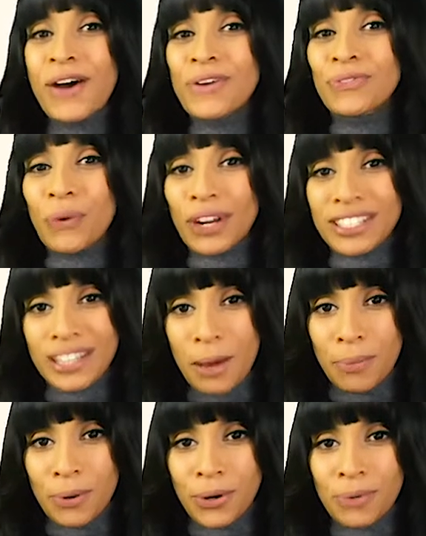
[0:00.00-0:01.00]
For
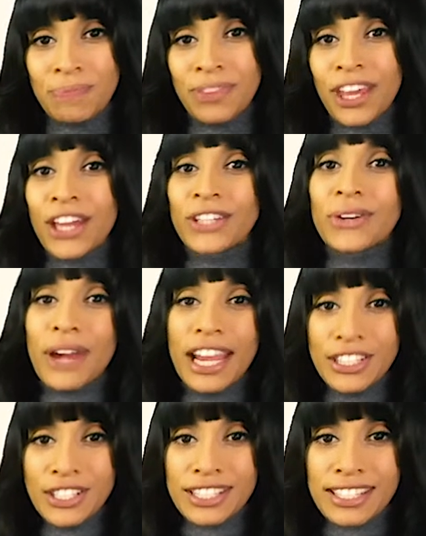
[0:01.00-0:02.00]
example, your
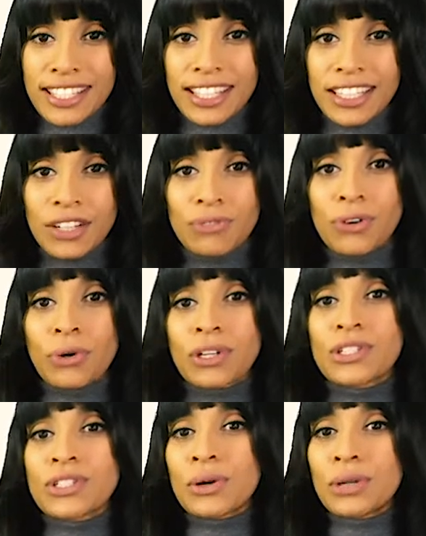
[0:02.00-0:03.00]
agency can focus
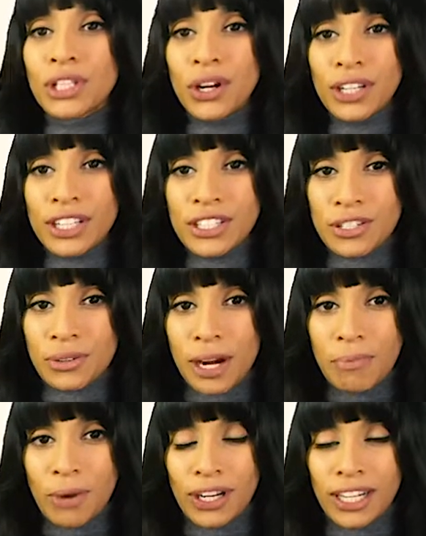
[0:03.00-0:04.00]
solely on Instagram
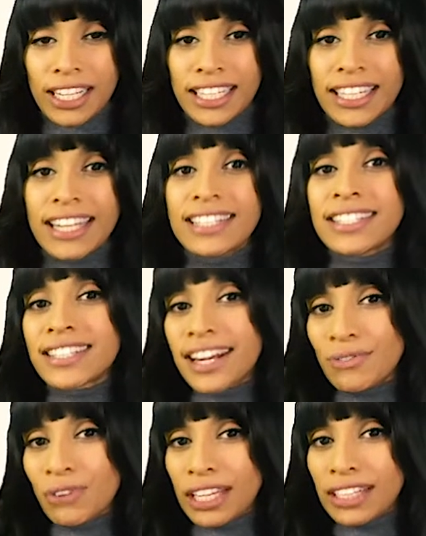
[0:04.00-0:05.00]
marketing instead
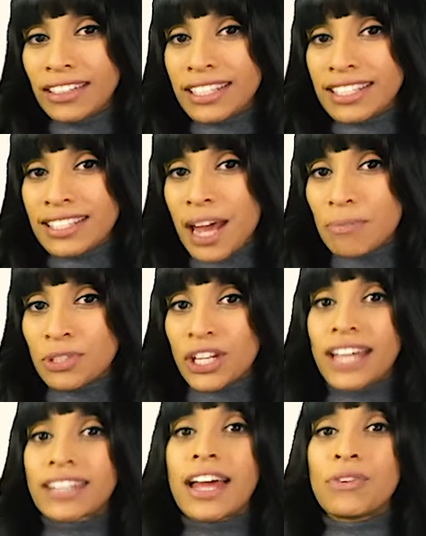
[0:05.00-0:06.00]
of handling
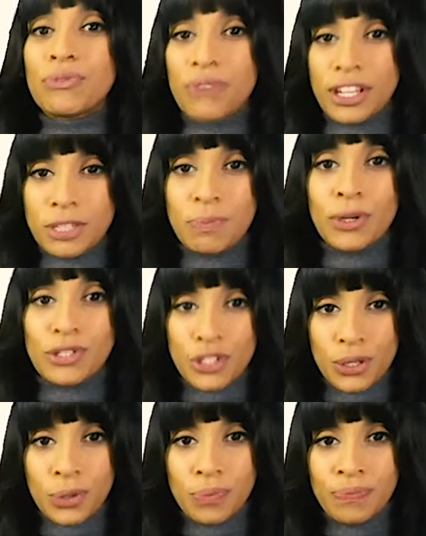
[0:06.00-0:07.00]
Snapchat and Facebook too.
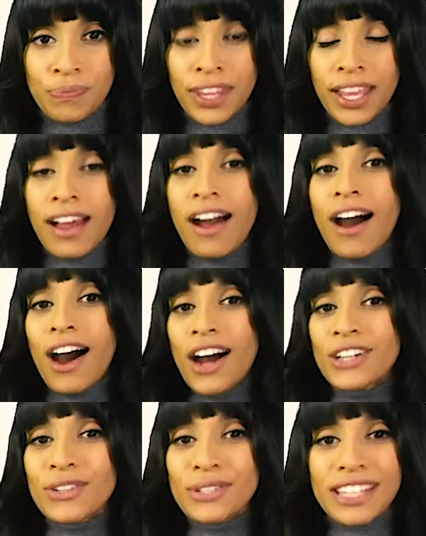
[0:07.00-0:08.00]

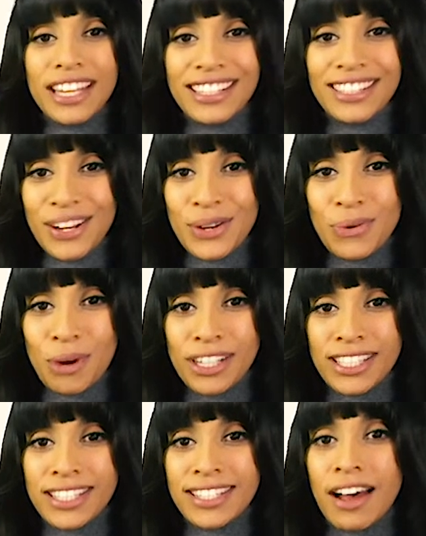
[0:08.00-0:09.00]
Understanding the
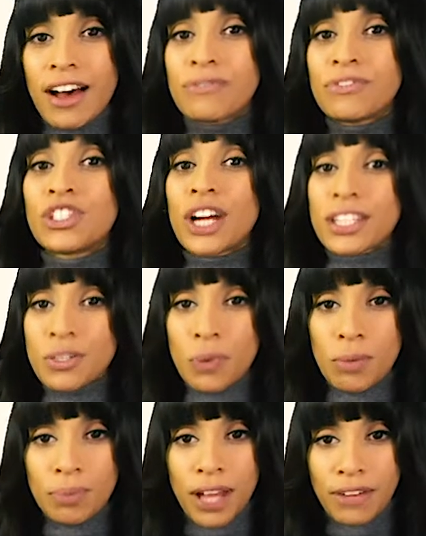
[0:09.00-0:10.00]
nuances of just one
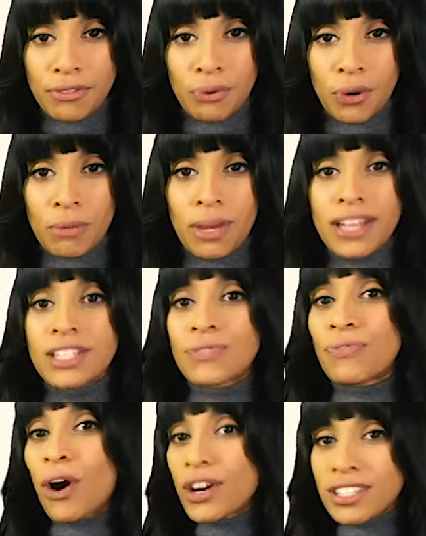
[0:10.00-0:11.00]
platform is
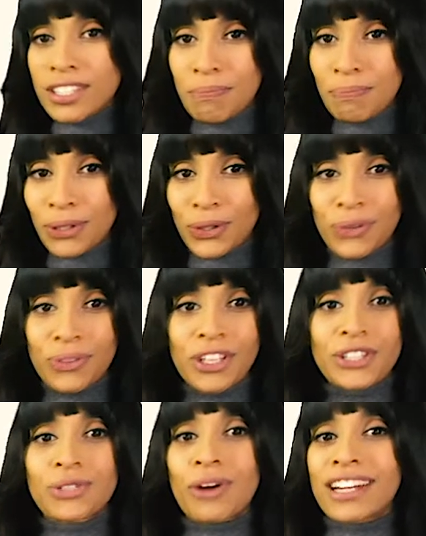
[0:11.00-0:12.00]
far simpler than
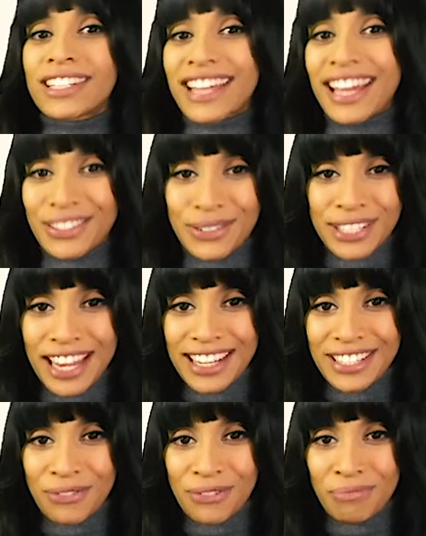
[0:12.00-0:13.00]
trying to handle 10
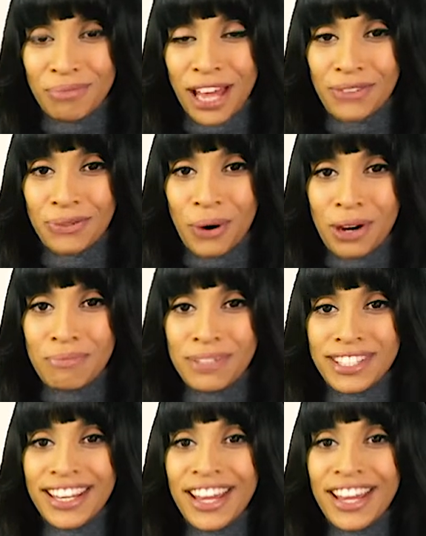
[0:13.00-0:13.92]
different platforms.